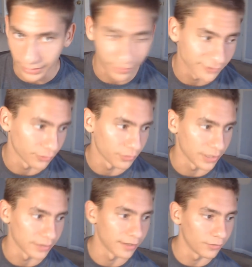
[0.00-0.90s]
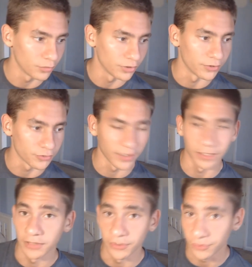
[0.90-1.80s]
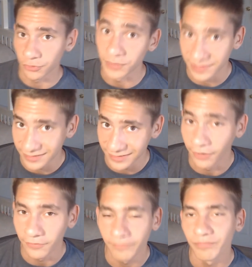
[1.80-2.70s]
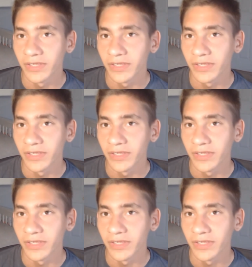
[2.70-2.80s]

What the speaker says: also think that when you're trying to be your truest self